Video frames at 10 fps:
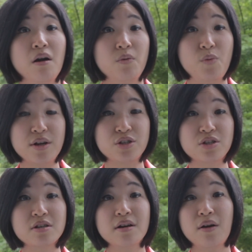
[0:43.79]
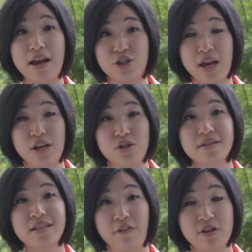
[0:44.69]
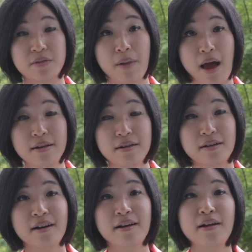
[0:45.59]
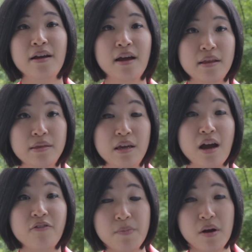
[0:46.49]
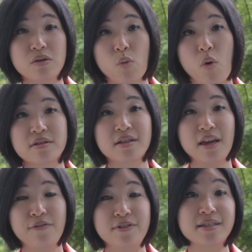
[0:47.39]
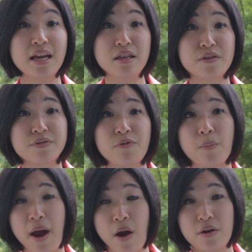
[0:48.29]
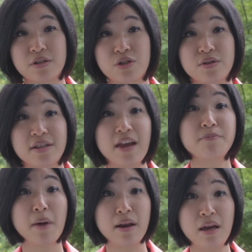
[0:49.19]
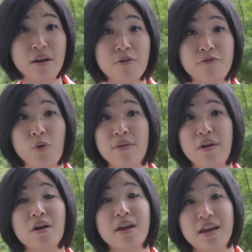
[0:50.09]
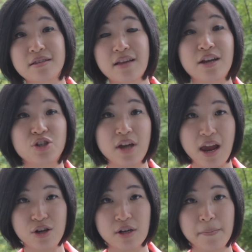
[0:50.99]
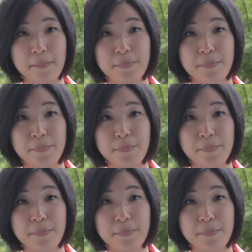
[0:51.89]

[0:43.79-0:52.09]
Registered Education Savings Plan. The government wants to give incentives for parents to save money for their kids' education.